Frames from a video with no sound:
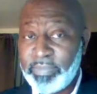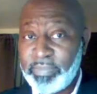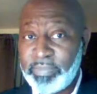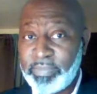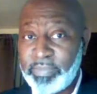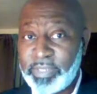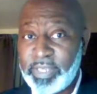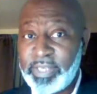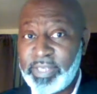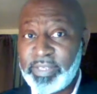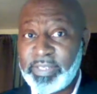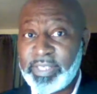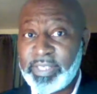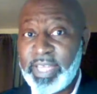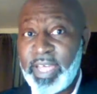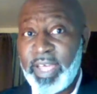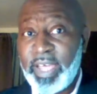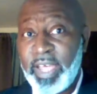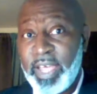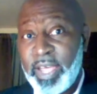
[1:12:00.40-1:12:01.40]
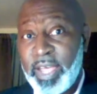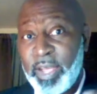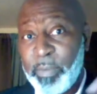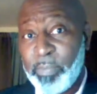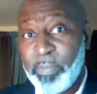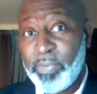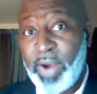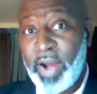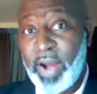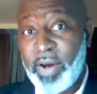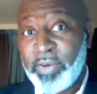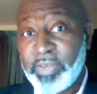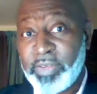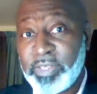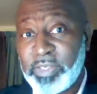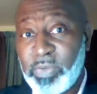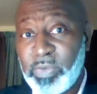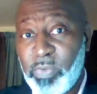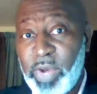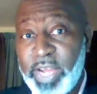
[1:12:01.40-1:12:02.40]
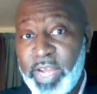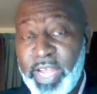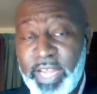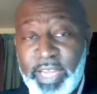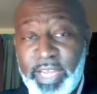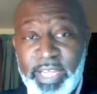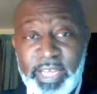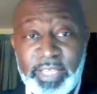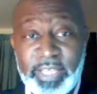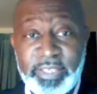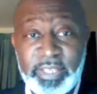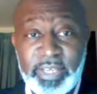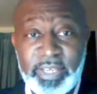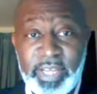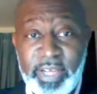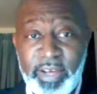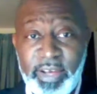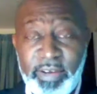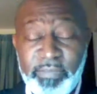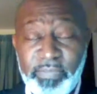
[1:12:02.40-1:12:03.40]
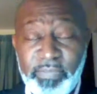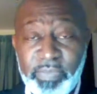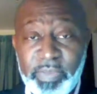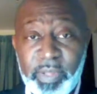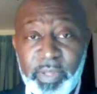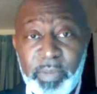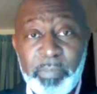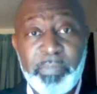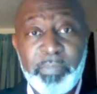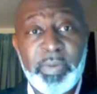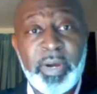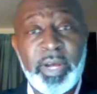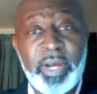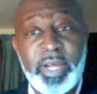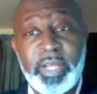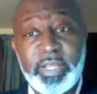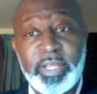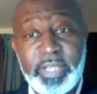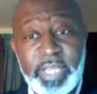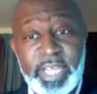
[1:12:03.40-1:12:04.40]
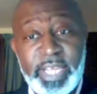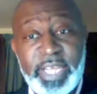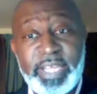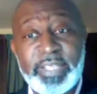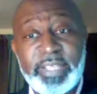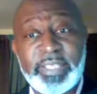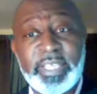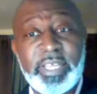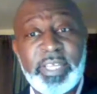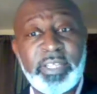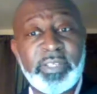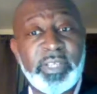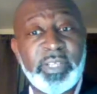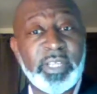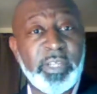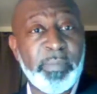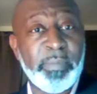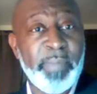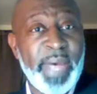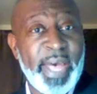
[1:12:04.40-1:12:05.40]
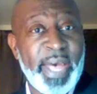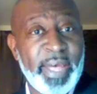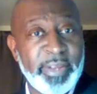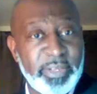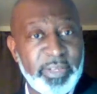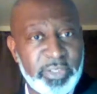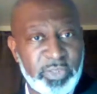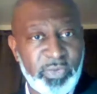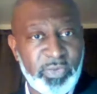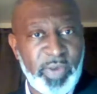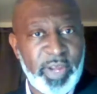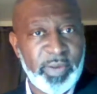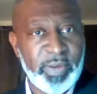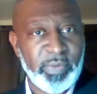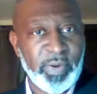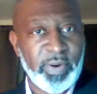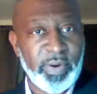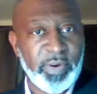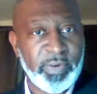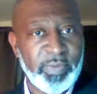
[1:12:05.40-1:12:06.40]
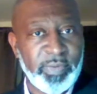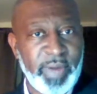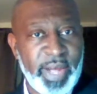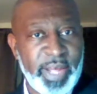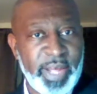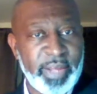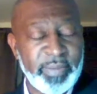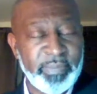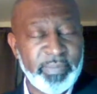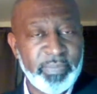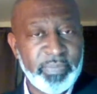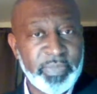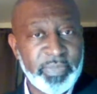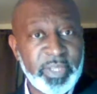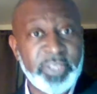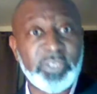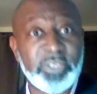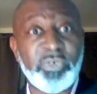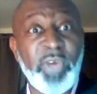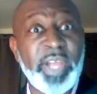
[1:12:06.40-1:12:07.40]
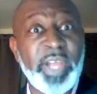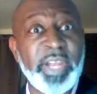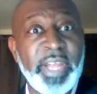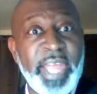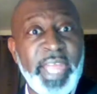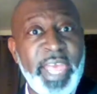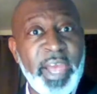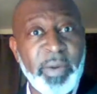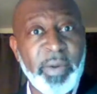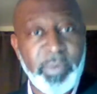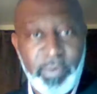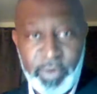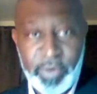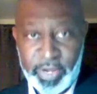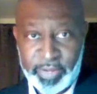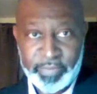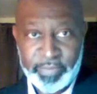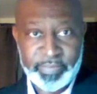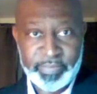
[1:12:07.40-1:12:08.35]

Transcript: Jesus said, Broad is the way that lead to death, but then he says something about the straight road, right? The straight and narrow way.